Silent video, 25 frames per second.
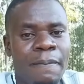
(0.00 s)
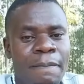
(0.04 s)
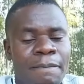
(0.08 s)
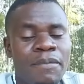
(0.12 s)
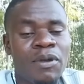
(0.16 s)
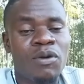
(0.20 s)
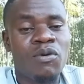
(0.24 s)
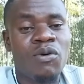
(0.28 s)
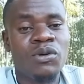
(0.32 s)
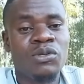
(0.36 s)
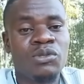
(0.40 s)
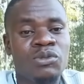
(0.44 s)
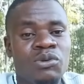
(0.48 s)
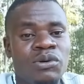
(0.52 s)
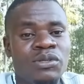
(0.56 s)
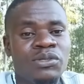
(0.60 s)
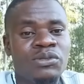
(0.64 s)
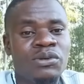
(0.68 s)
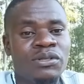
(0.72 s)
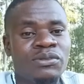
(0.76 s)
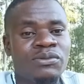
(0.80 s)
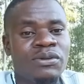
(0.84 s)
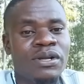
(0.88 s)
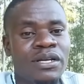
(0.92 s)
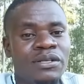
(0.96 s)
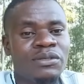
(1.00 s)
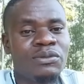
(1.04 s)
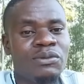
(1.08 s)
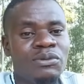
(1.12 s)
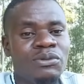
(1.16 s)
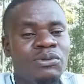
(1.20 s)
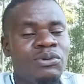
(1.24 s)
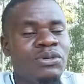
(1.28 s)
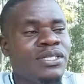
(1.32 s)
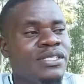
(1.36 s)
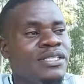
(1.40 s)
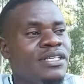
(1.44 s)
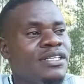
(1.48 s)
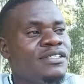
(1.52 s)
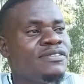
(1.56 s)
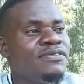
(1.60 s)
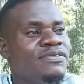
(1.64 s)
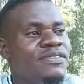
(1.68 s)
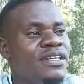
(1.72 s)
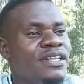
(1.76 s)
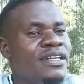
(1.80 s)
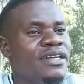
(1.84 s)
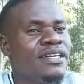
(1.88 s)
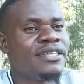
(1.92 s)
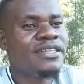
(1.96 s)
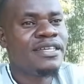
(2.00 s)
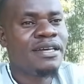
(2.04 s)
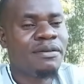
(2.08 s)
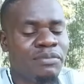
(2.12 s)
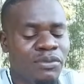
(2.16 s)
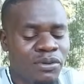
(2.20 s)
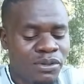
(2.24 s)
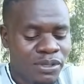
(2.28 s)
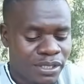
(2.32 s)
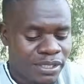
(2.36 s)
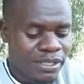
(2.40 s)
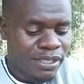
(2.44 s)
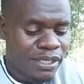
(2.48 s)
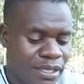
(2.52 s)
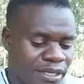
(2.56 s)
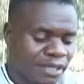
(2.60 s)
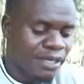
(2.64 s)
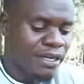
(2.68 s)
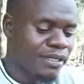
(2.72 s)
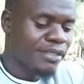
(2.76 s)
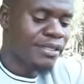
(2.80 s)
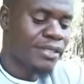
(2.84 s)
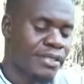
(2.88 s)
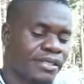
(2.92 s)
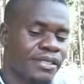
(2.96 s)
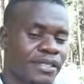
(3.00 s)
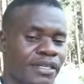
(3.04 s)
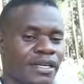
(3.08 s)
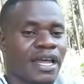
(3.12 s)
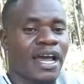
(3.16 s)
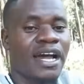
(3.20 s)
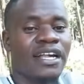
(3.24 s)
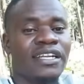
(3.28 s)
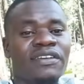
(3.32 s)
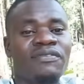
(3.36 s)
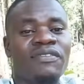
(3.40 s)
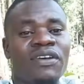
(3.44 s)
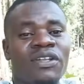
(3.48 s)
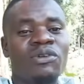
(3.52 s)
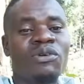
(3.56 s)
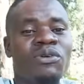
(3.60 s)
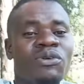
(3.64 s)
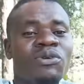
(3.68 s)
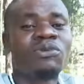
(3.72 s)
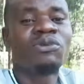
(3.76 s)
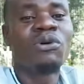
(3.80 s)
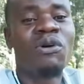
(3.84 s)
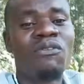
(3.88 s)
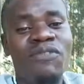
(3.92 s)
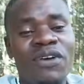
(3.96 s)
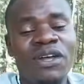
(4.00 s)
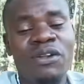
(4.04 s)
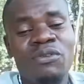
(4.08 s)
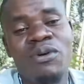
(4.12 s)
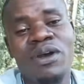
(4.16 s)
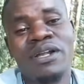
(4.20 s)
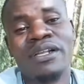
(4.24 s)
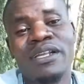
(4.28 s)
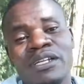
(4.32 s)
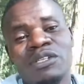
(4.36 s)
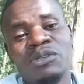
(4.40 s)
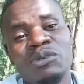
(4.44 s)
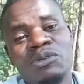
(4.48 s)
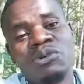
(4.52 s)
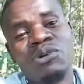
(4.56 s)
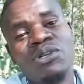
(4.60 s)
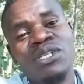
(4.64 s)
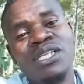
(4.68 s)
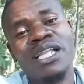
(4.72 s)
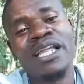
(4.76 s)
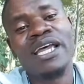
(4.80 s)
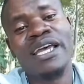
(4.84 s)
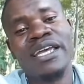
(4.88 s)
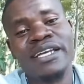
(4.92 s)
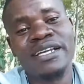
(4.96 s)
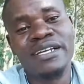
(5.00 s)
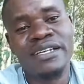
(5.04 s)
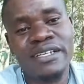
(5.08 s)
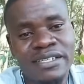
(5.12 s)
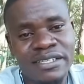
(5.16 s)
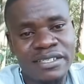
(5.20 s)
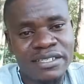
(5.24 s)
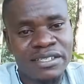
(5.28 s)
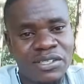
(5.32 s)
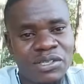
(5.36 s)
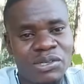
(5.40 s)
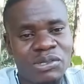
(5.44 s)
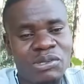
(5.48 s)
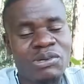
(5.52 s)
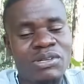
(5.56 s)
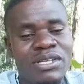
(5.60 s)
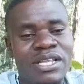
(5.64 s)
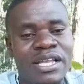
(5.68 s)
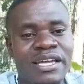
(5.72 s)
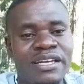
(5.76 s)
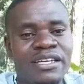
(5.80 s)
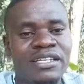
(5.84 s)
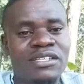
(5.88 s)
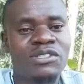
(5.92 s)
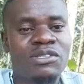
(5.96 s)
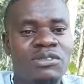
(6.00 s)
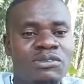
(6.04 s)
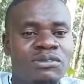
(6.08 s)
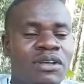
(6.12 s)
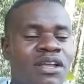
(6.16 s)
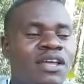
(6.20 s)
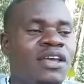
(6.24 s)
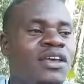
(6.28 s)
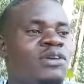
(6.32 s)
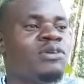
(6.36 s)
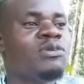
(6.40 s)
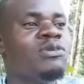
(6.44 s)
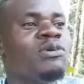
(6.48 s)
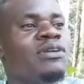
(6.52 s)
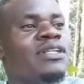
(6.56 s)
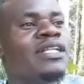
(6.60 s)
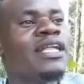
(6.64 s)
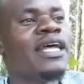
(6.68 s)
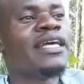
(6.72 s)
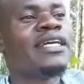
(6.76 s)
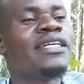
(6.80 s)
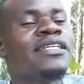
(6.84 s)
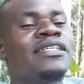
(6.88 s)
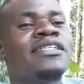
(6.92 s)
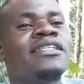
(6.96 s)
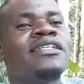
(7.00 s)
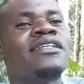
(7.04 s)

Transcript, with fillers: because what you're trying to do in this village i'm not seeing it and even you you know very well that you don't like you don't like you don't like